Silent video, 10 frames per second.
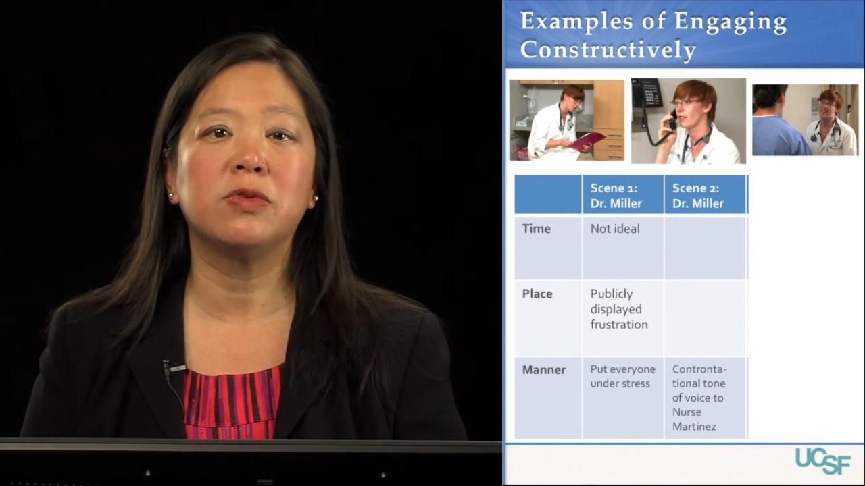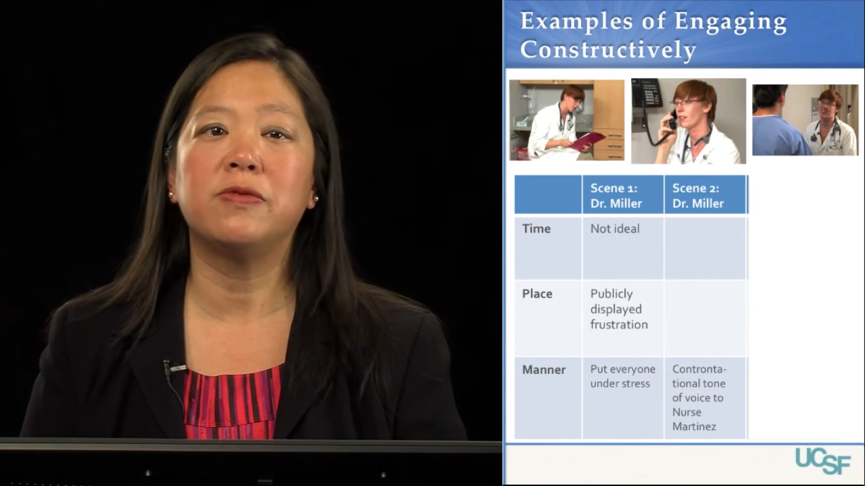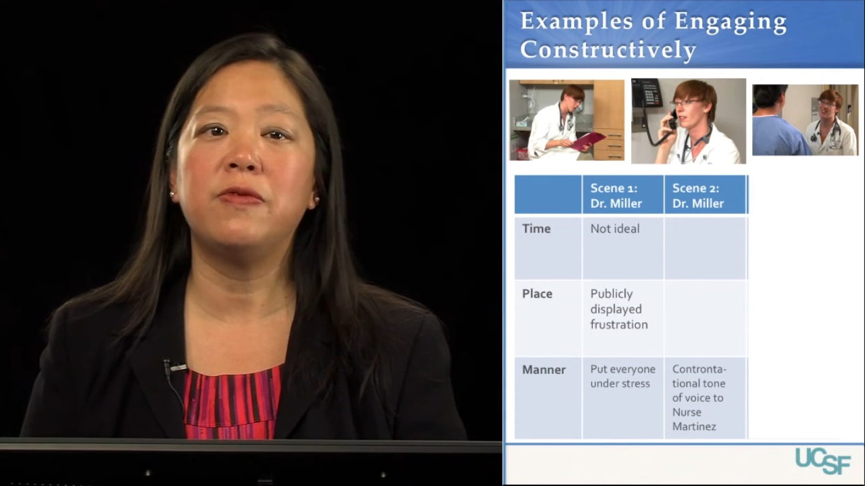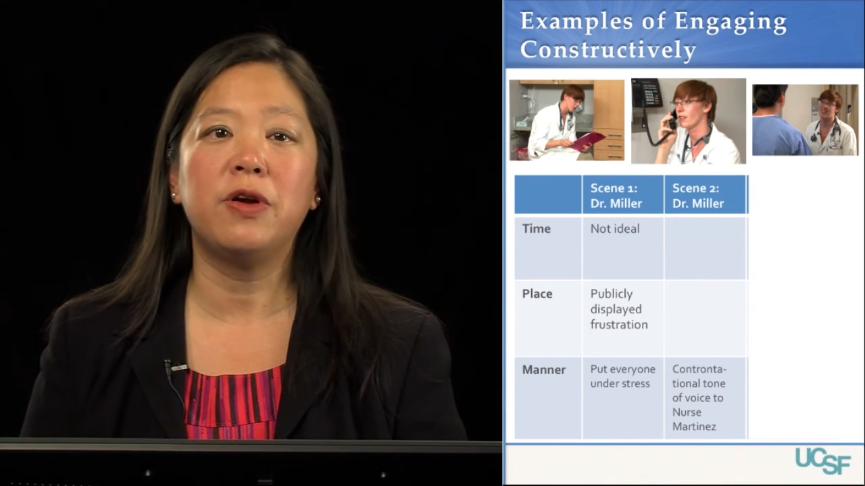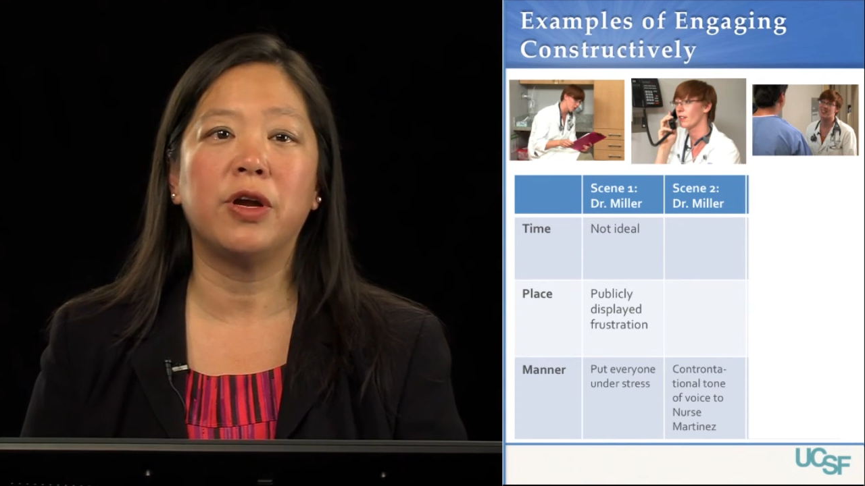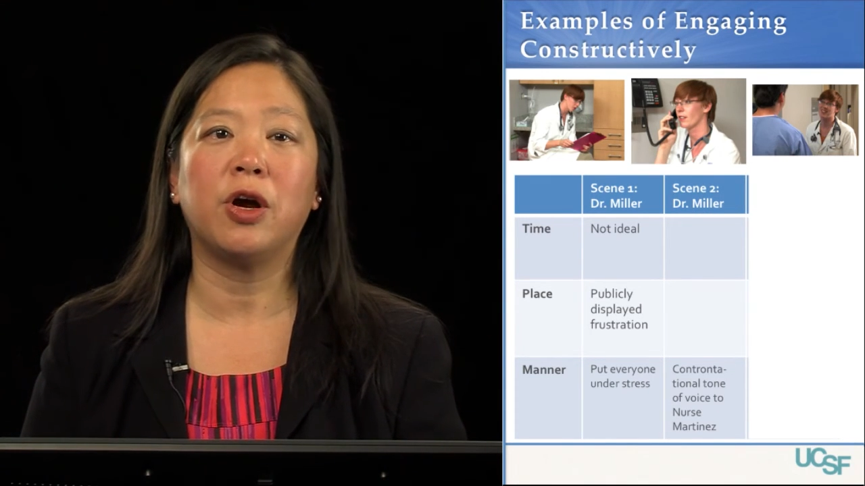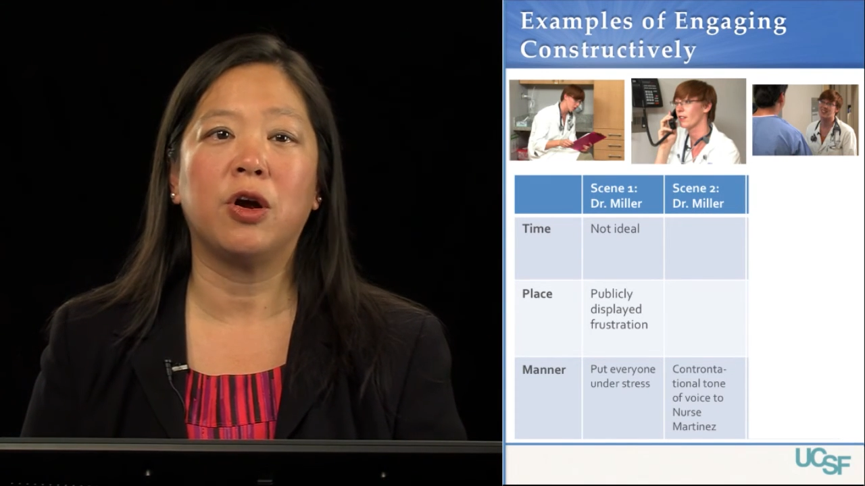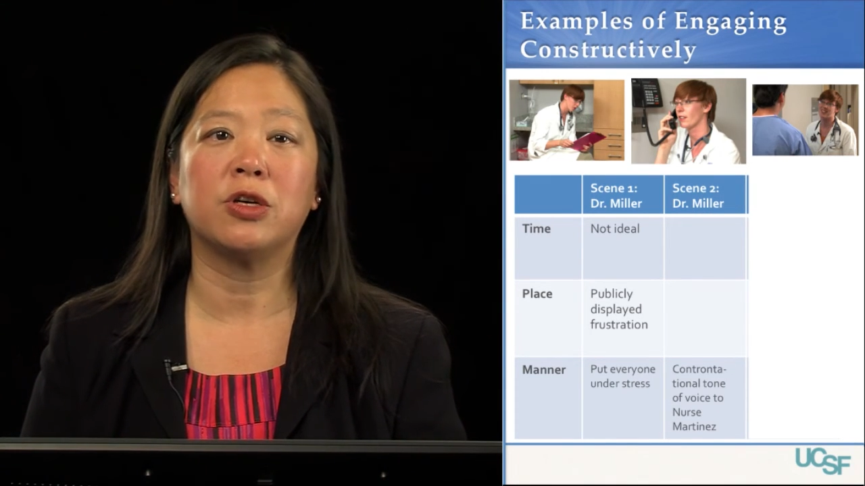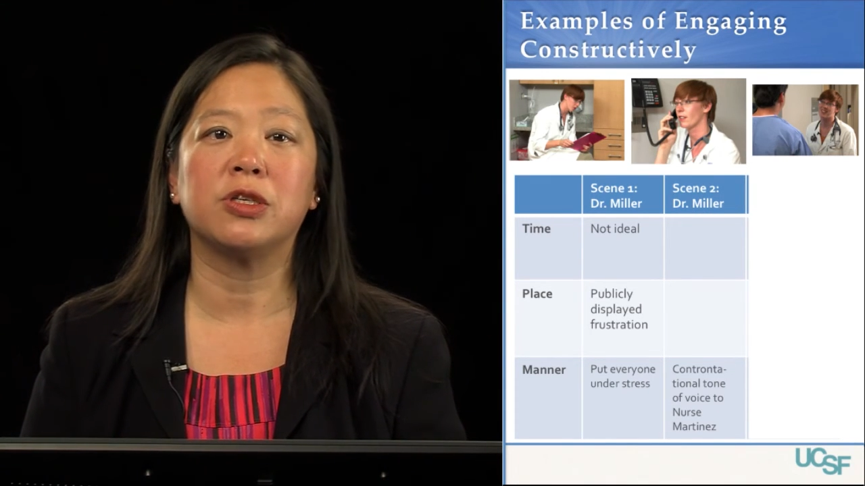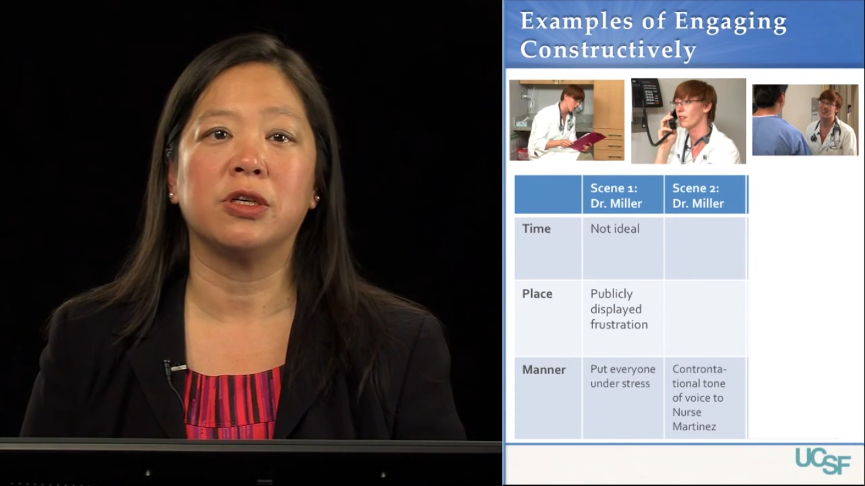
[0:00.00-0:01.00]
was very
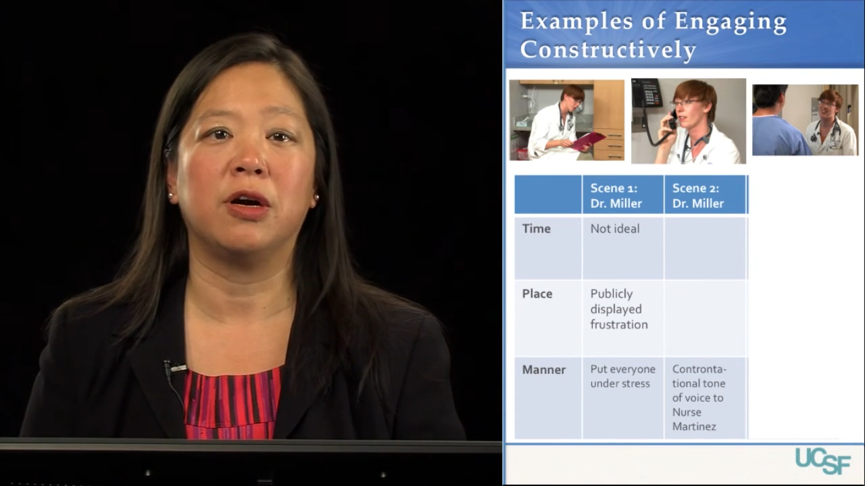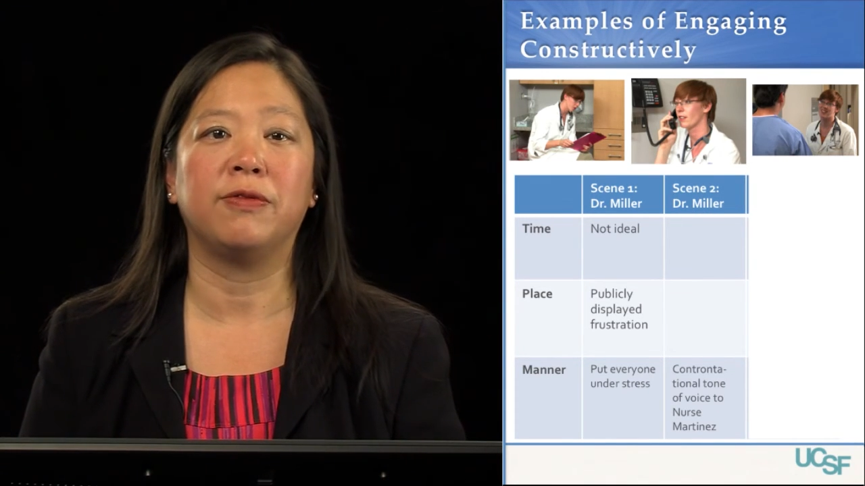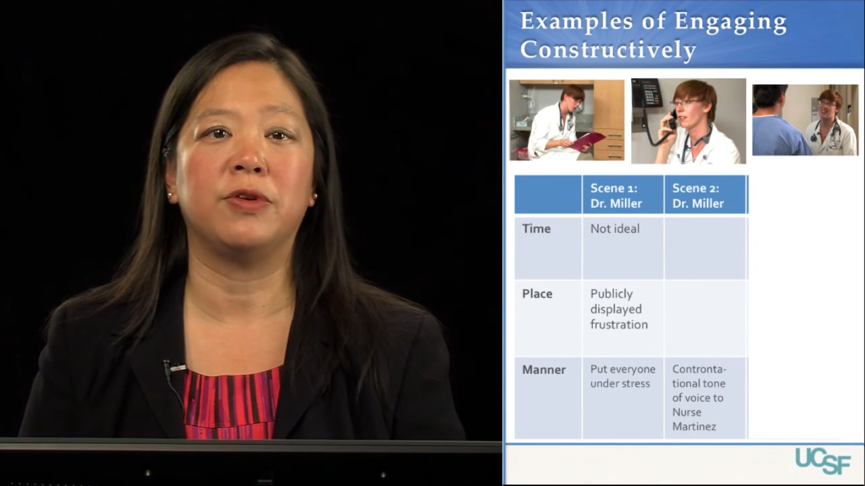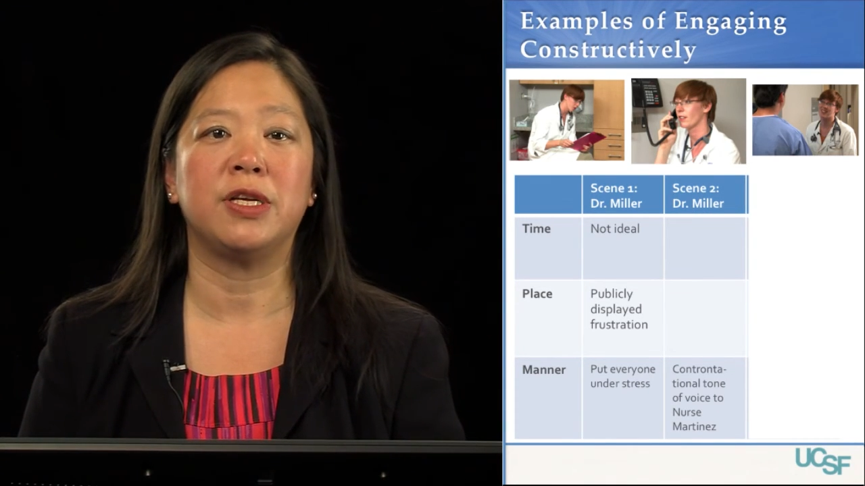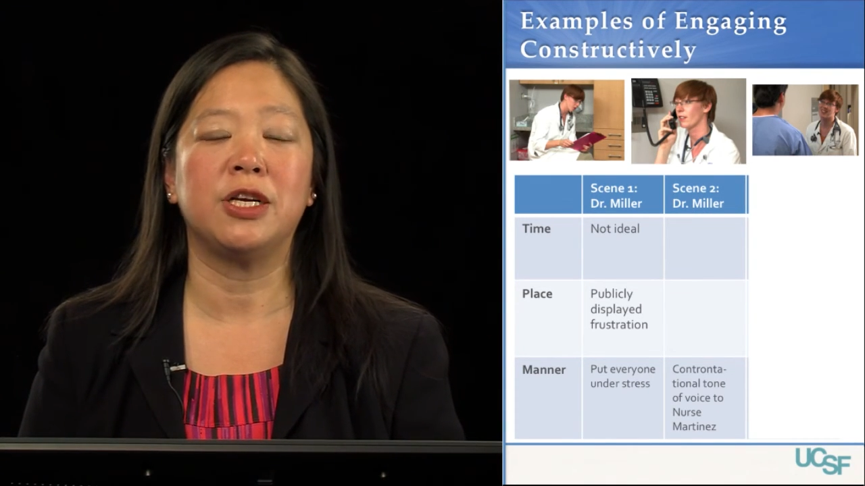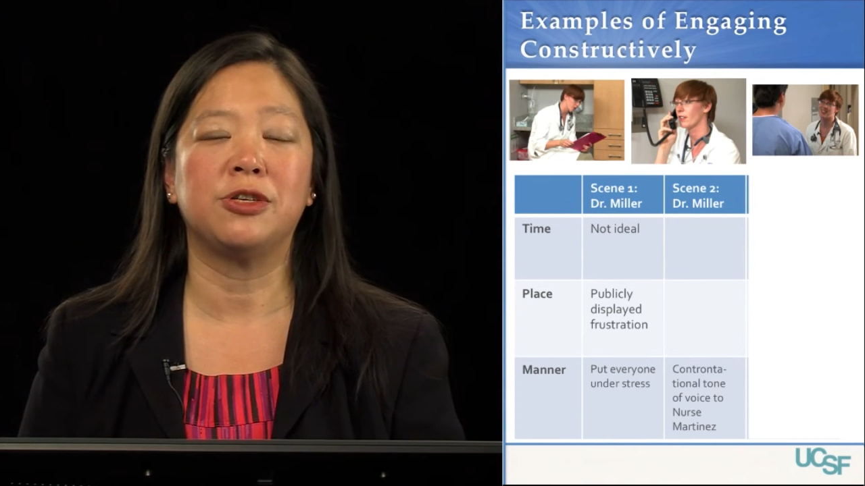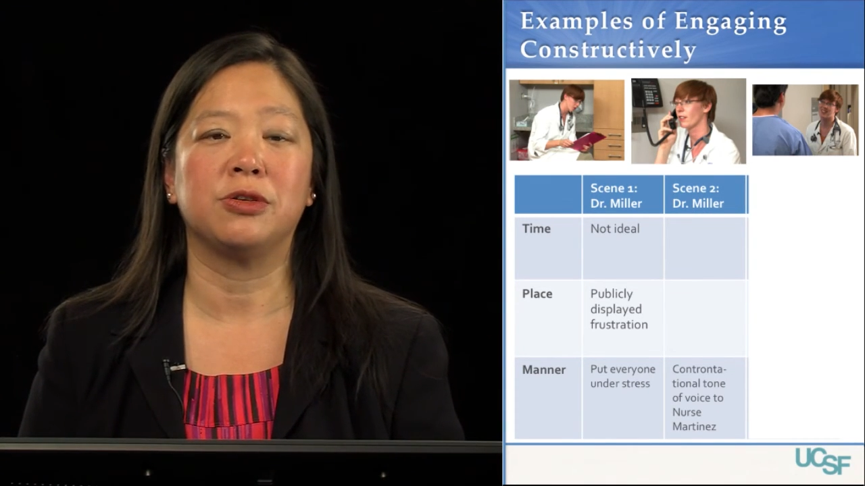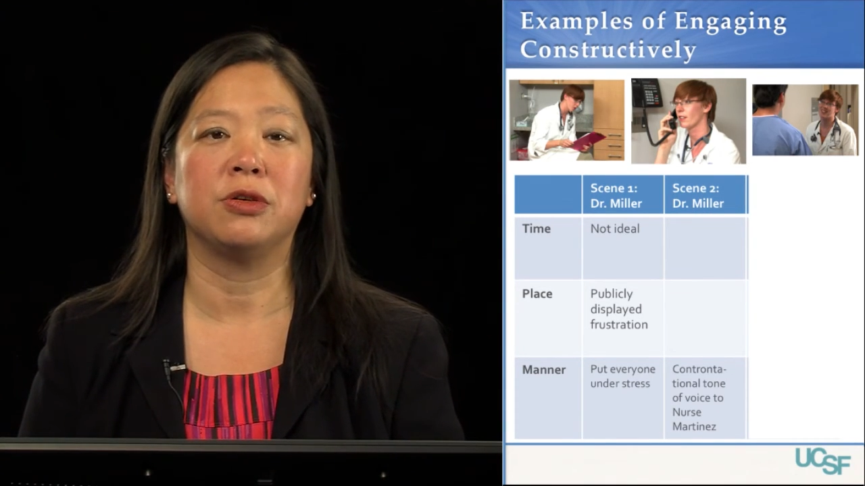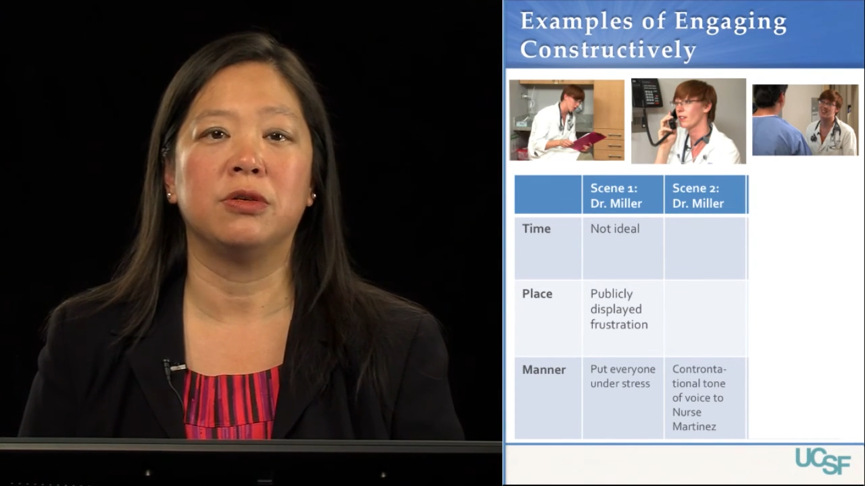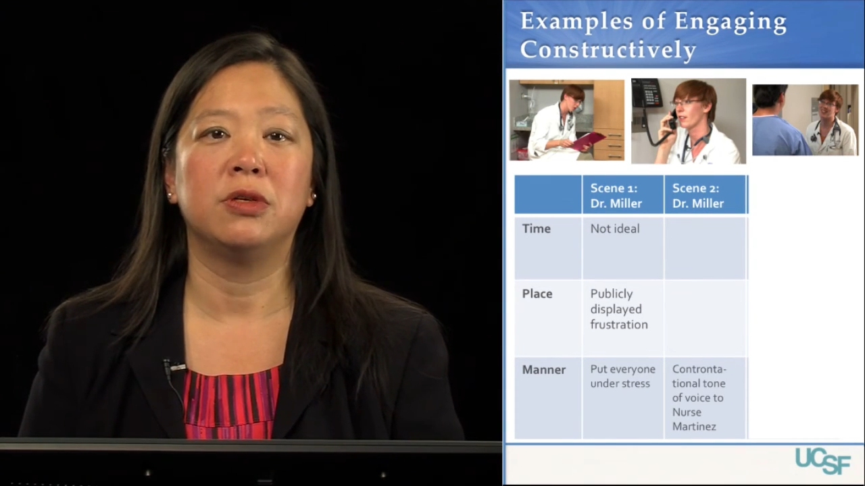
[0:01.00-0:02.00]
harsh and
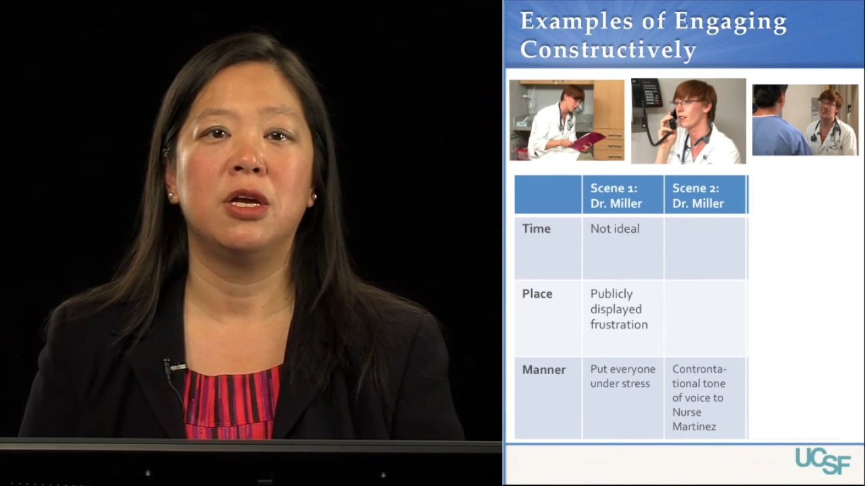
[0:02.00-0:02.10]
confrontational